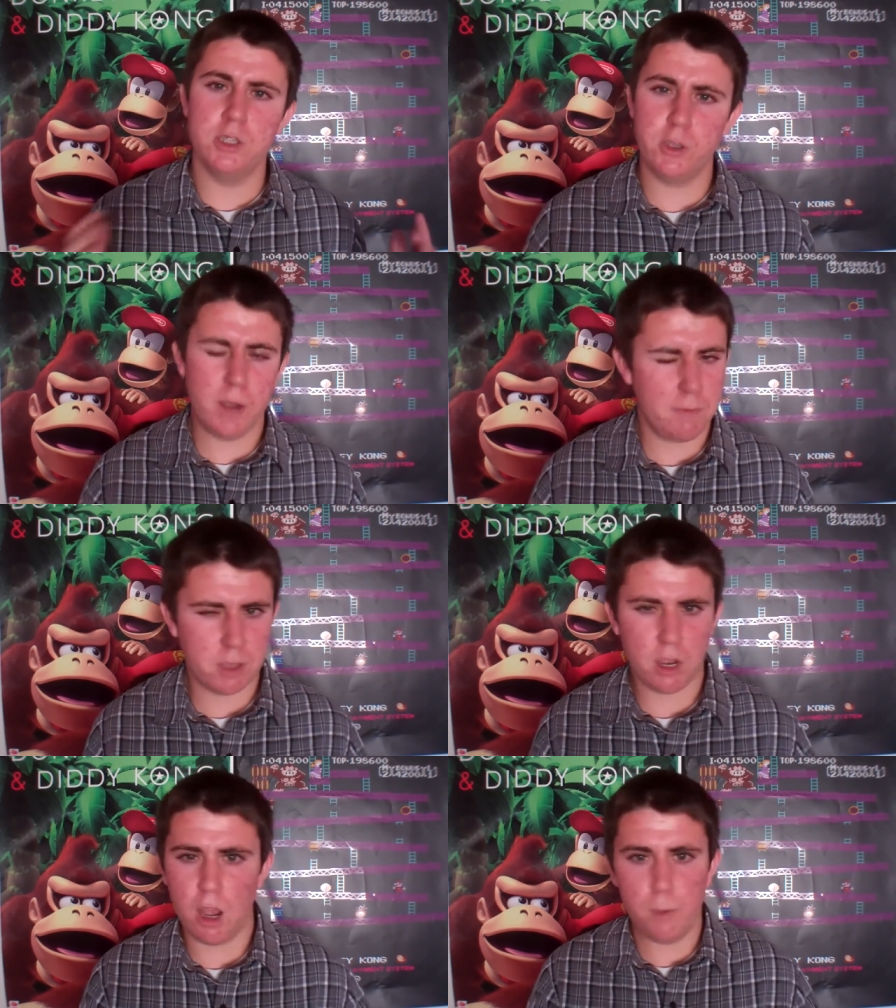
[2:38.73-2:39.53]
So you have
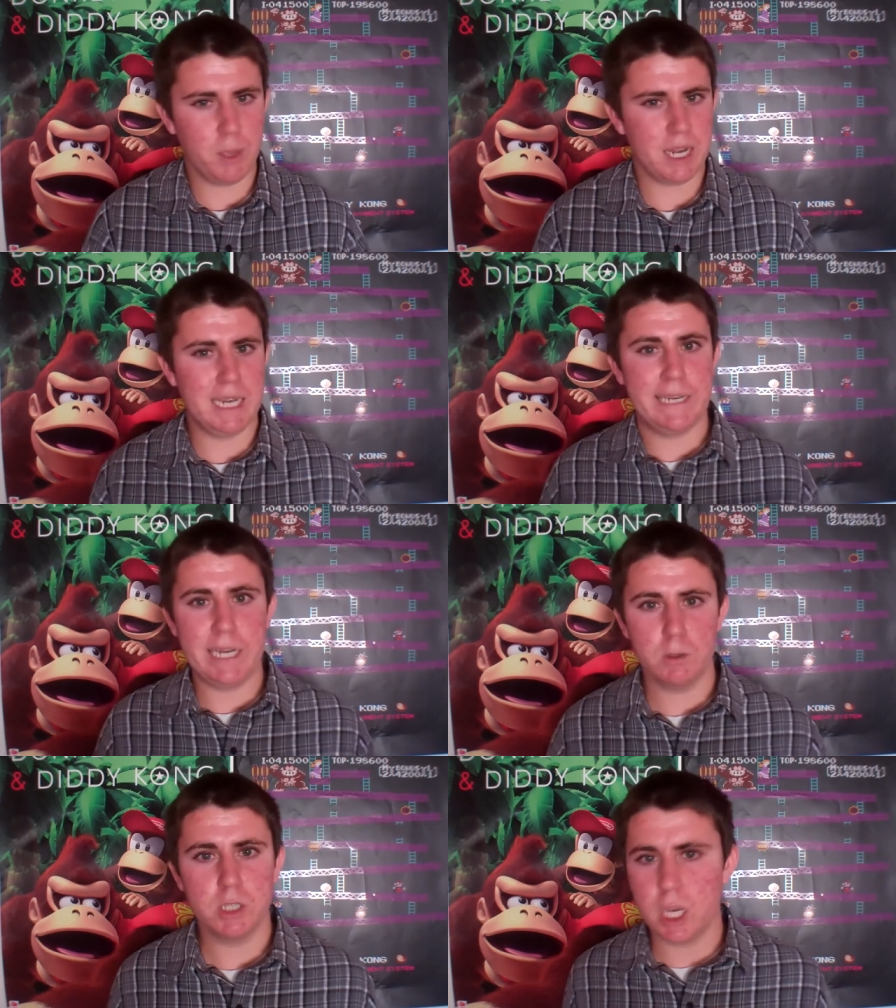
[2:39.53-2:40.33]
to call up like
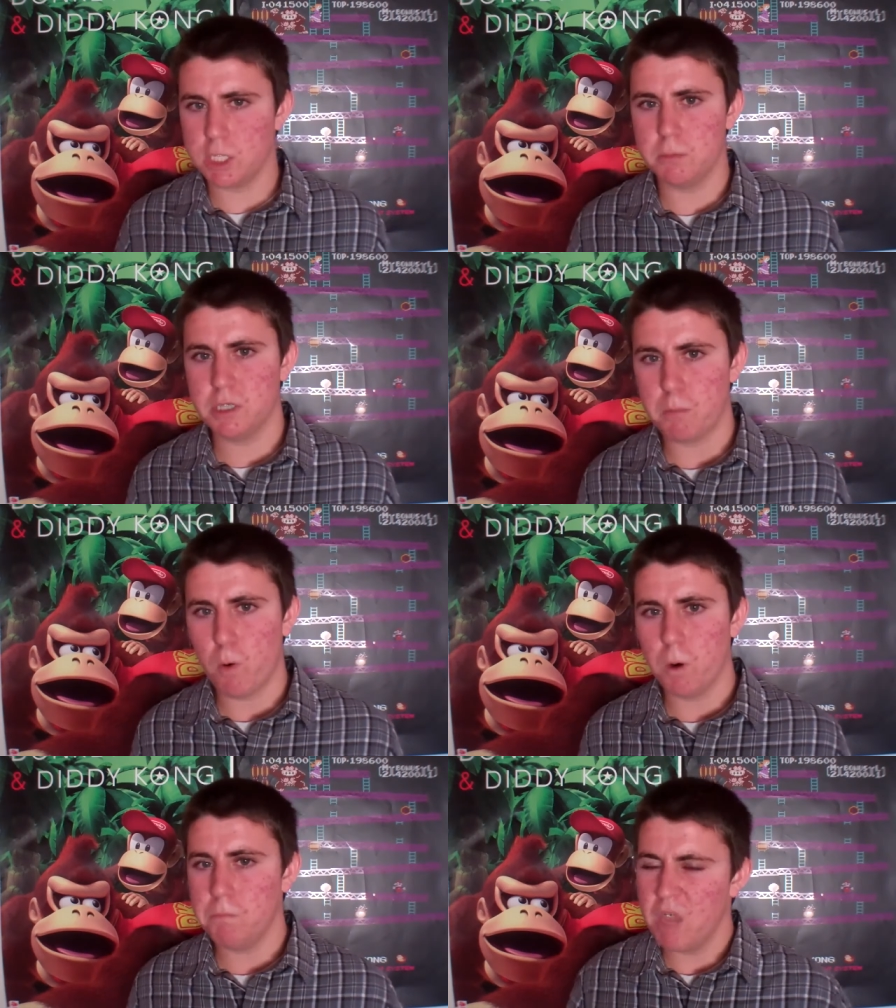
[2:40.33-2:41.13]
Nintendo's customer
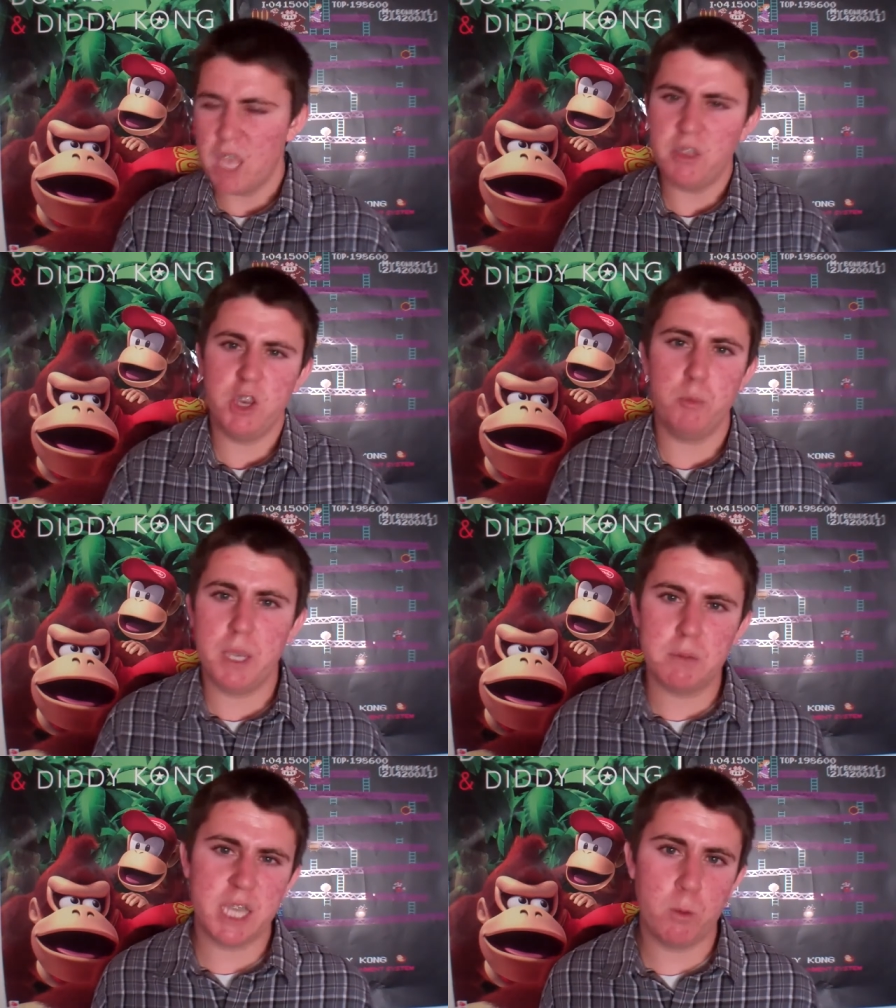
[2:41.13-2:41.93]
support, then you'll be
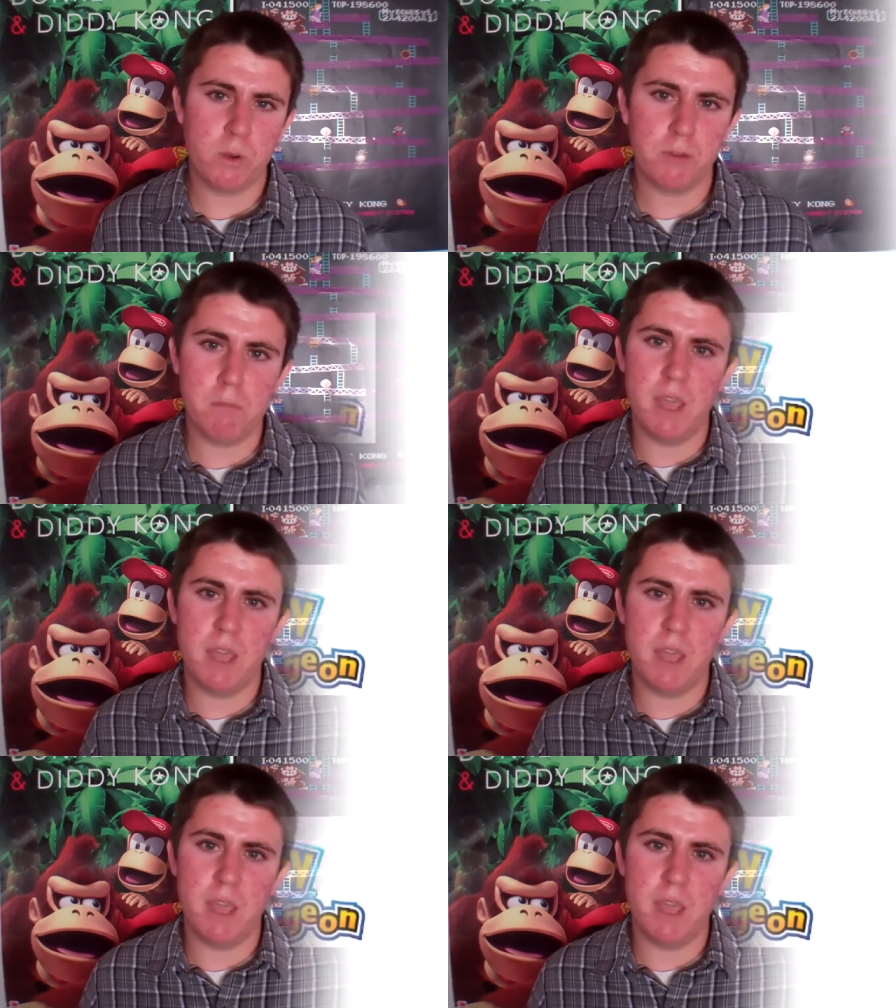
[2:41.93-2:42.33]
able to get one from